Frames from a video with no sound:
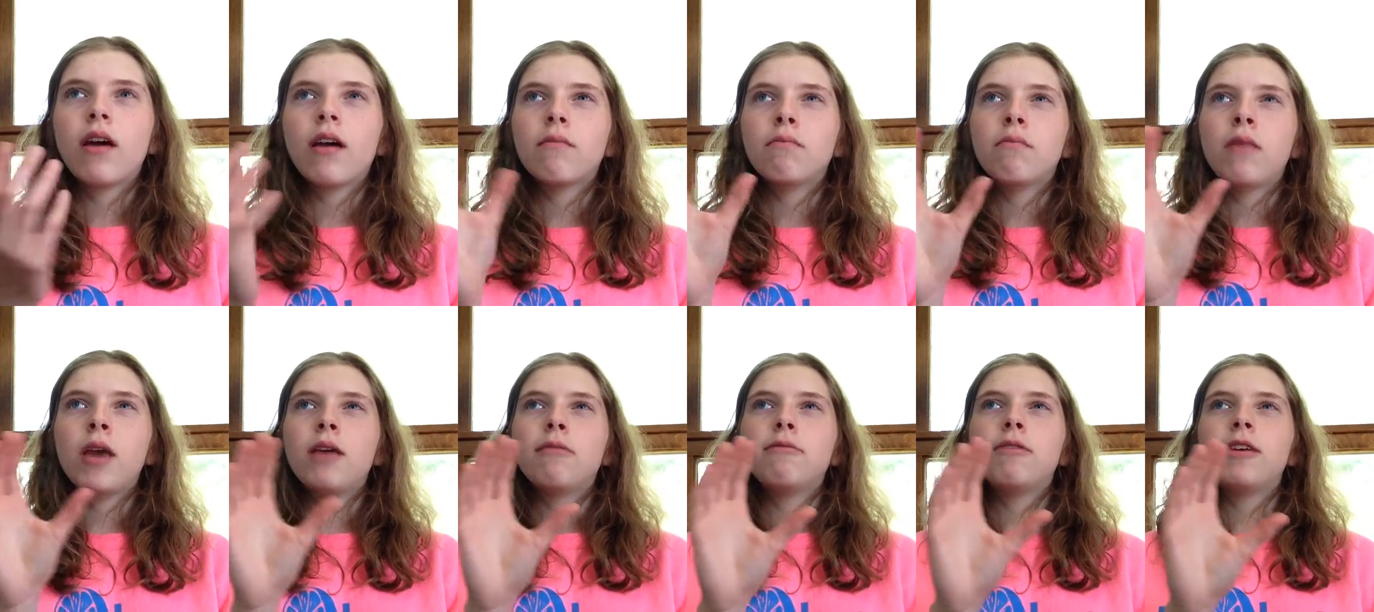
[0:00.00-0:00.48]

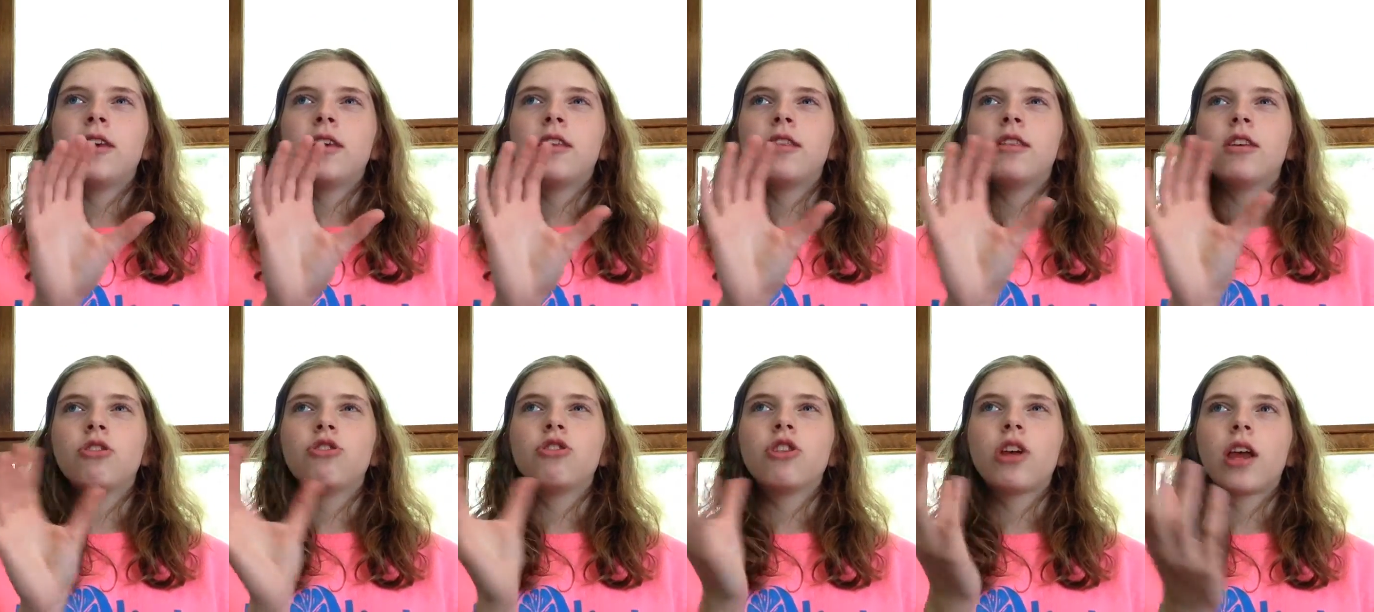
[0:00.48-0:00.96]
Maybe
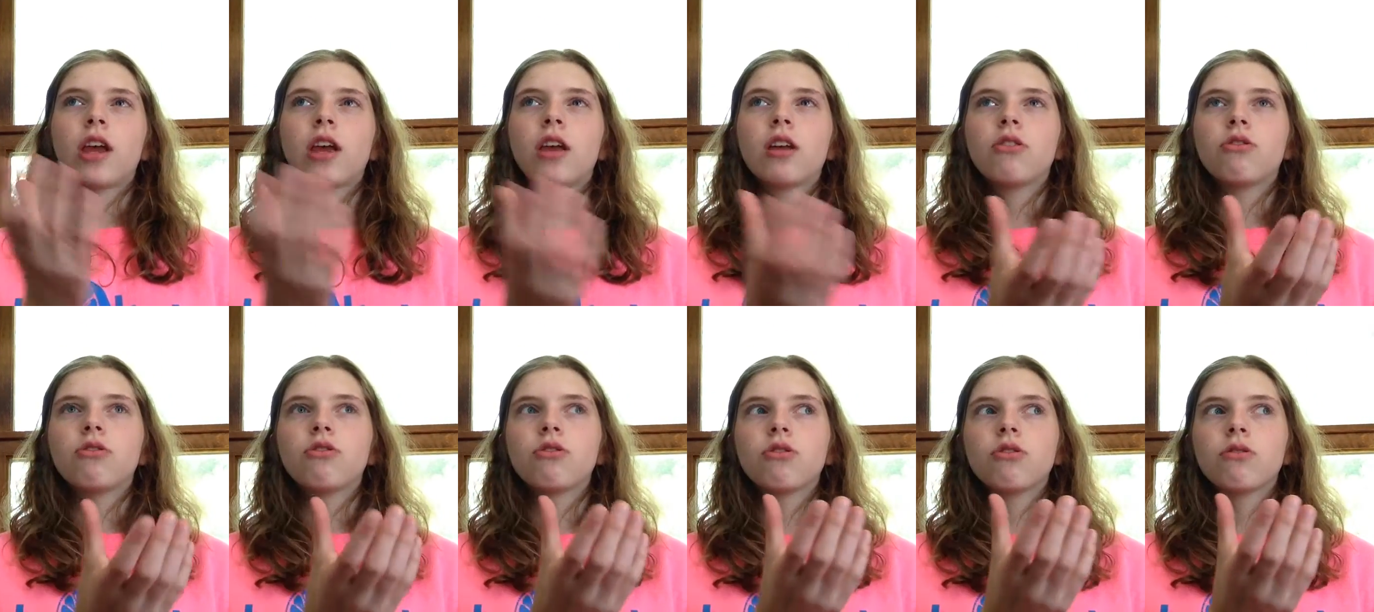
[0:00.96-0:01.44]
the
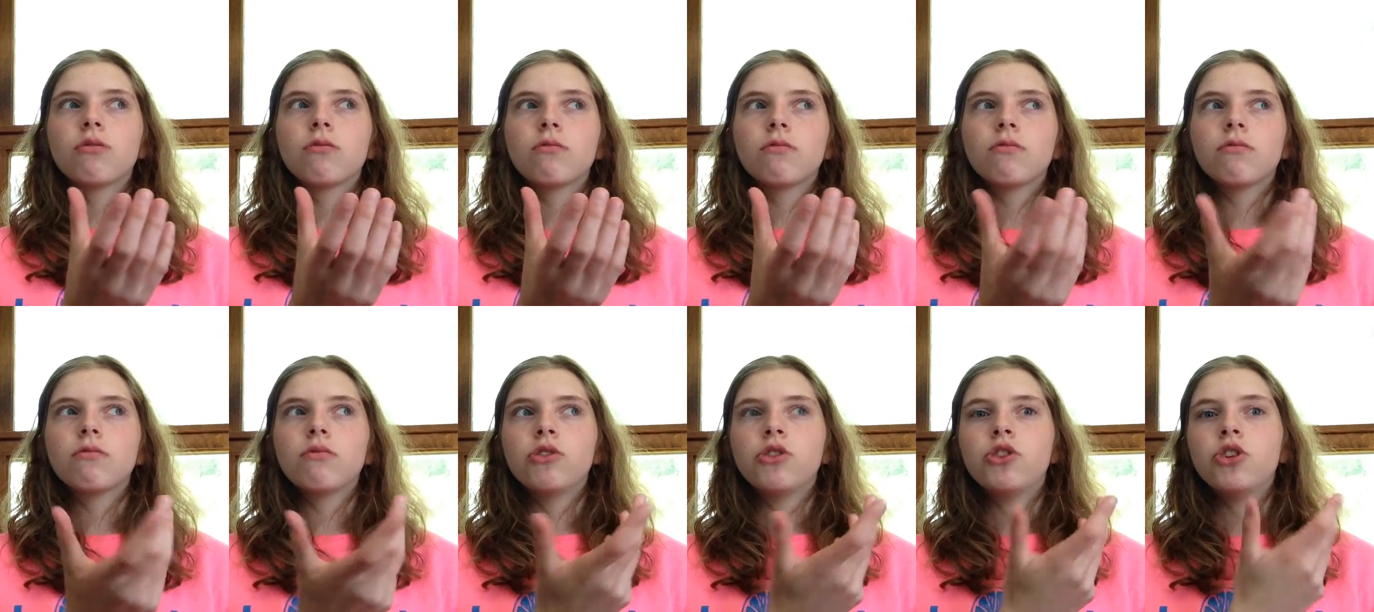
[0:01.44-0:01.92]
change
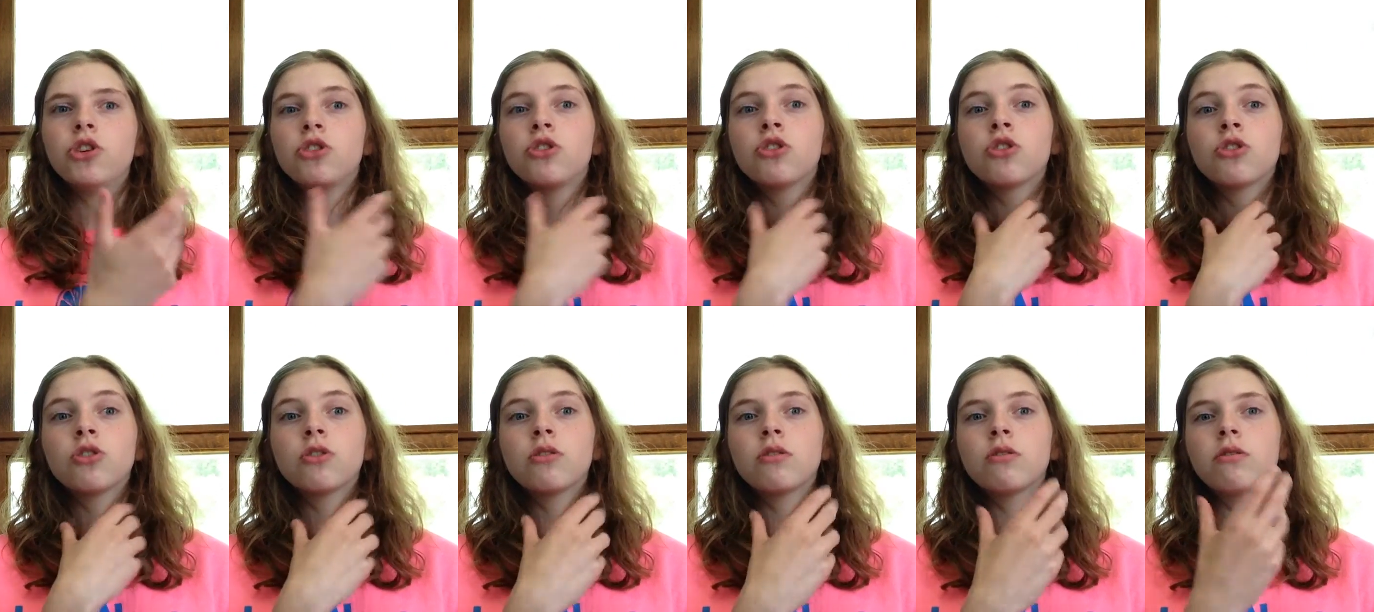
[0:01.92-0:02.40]

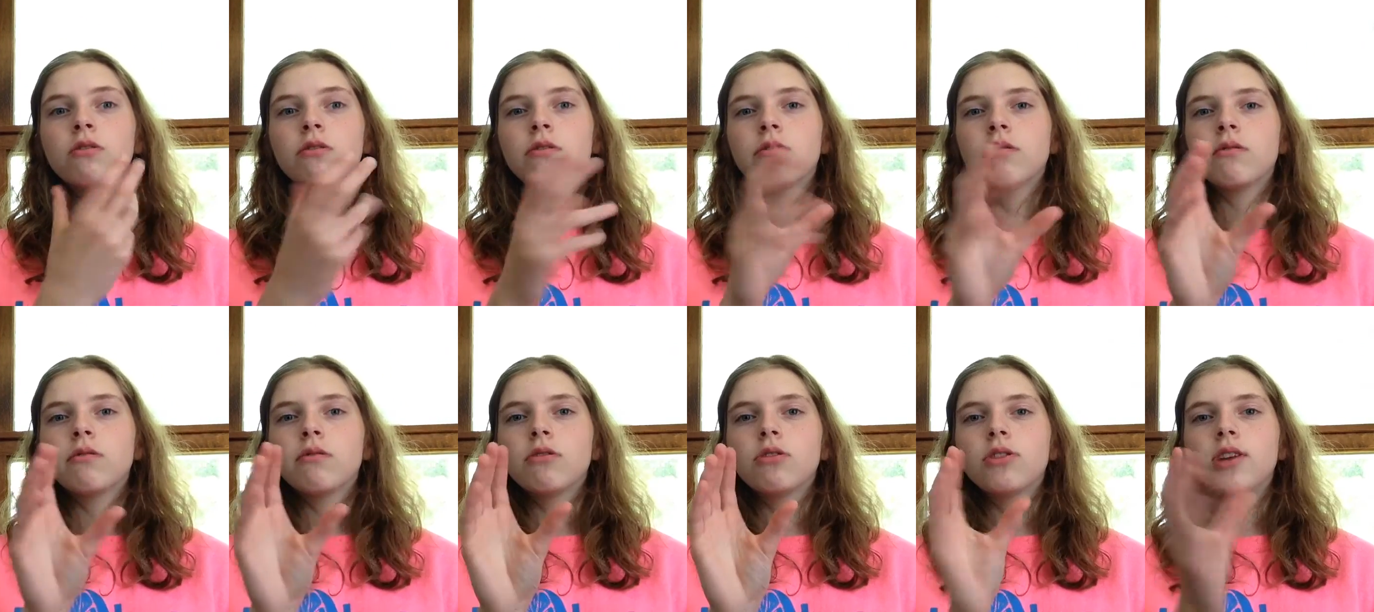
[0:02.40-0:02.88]
just
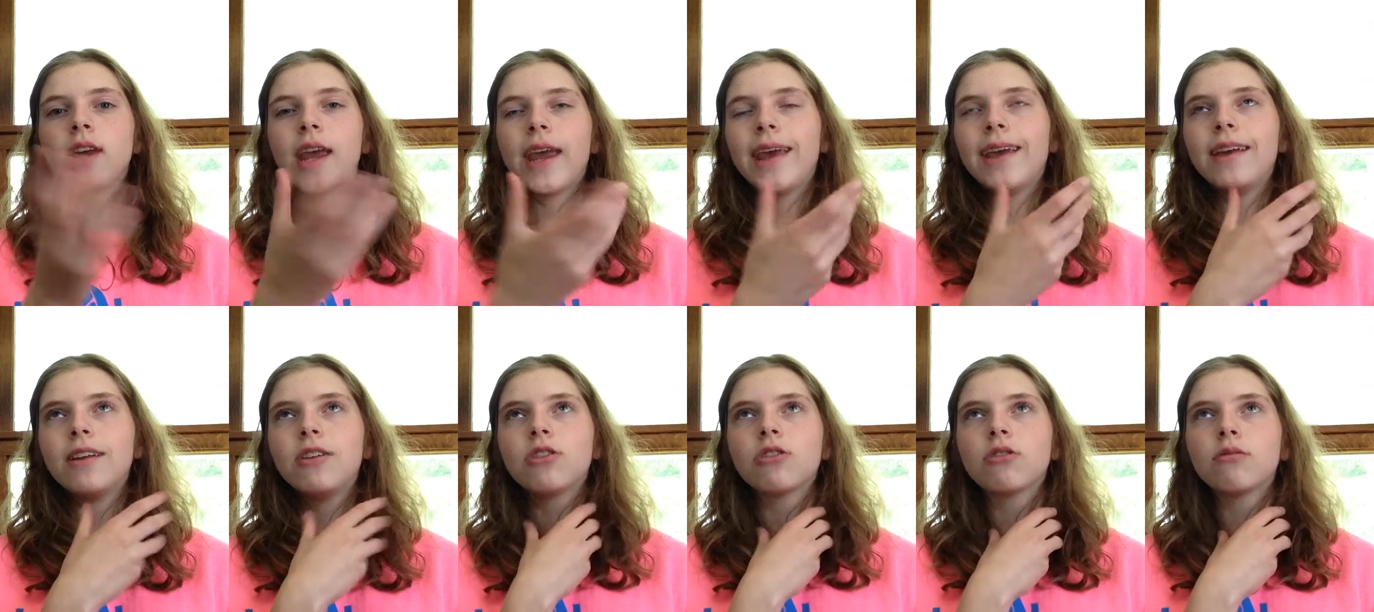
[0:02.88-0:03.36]

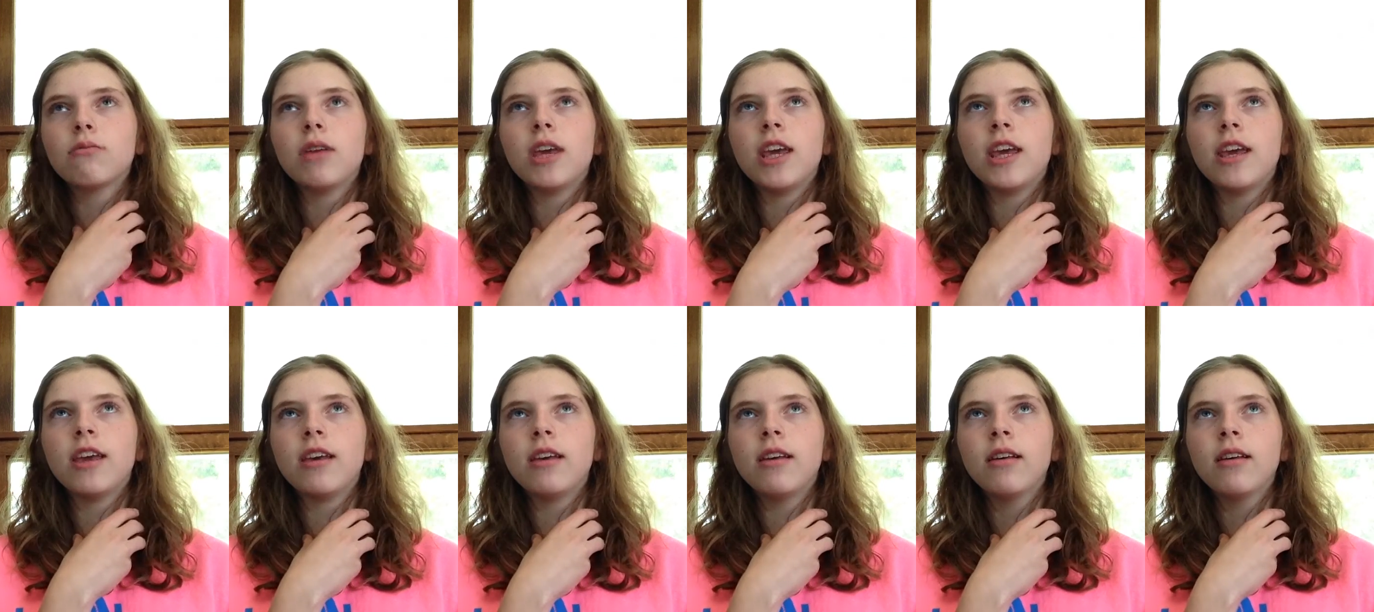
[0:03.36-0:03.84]
changed
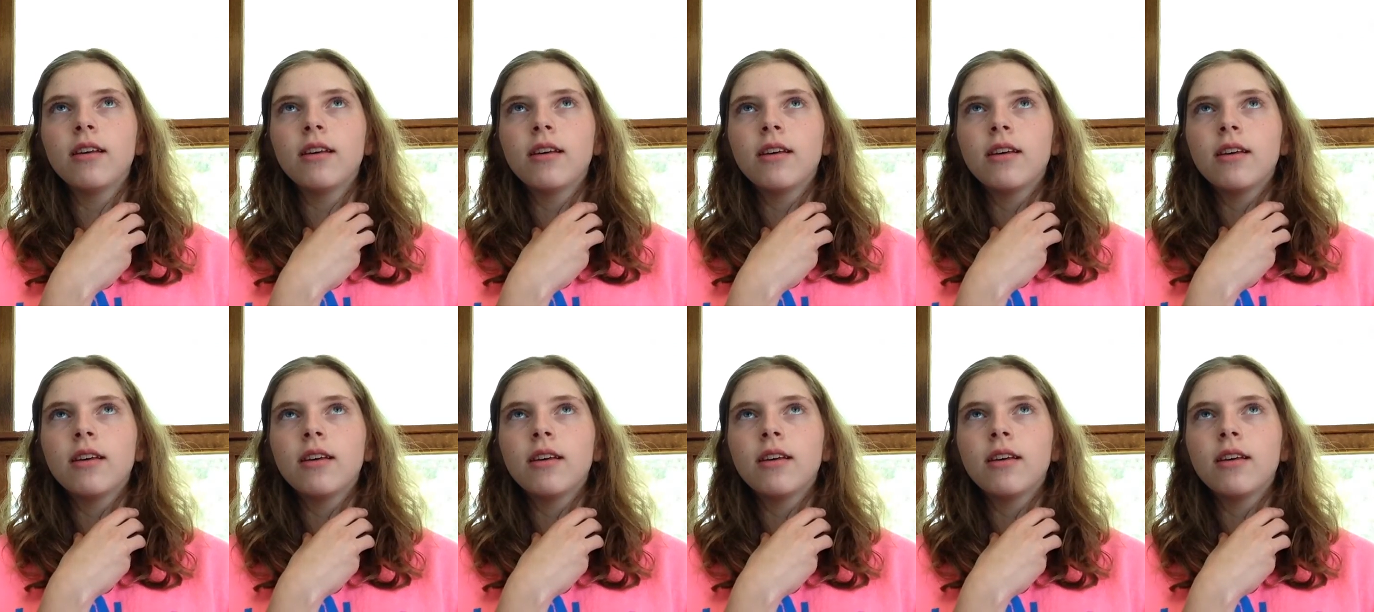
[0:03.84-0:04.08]
me